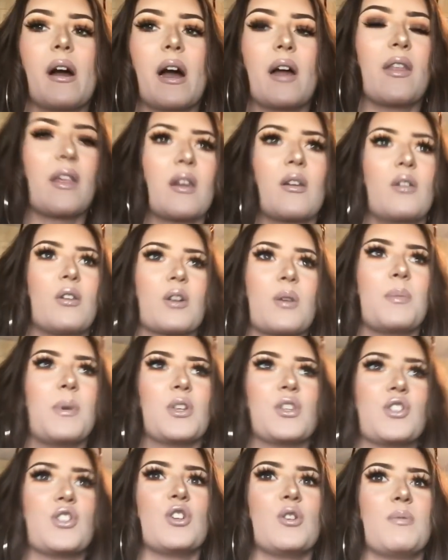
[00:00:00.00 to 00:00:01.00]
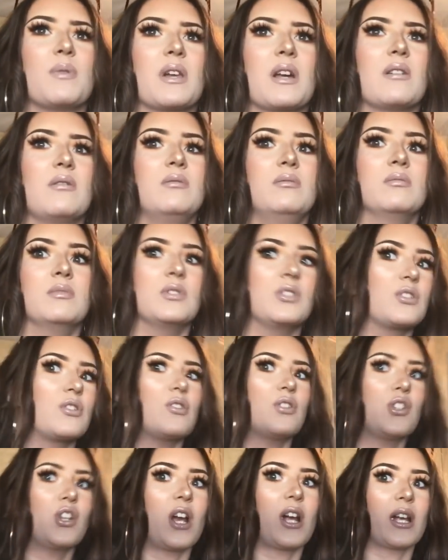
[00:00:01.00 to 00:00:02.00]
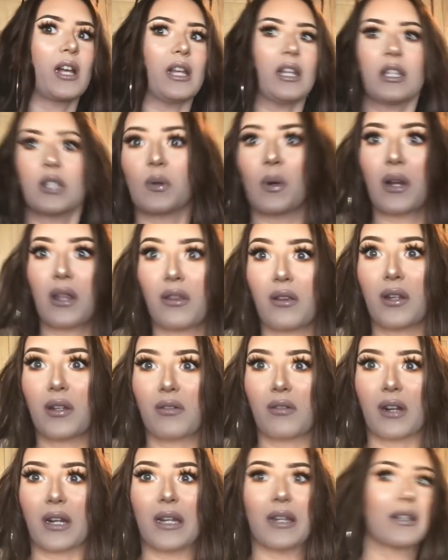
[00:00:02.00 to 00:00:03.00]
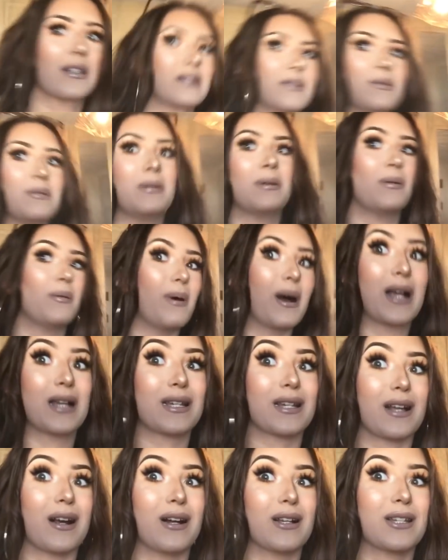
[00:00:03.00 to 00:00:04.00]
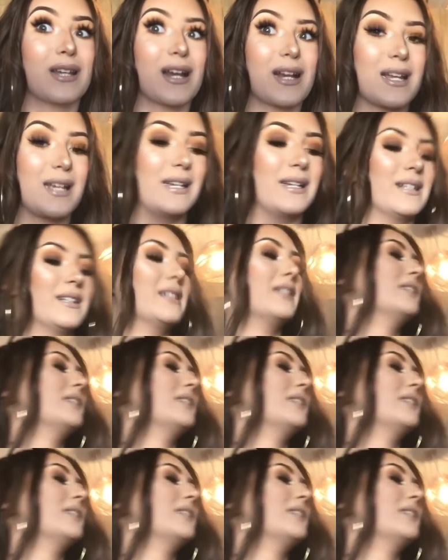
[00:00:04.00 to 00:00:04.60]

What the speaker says: and then I look a bit stupid like, oh, she's got a jacket, it's 23 degrees, oh, I actually got a jacket.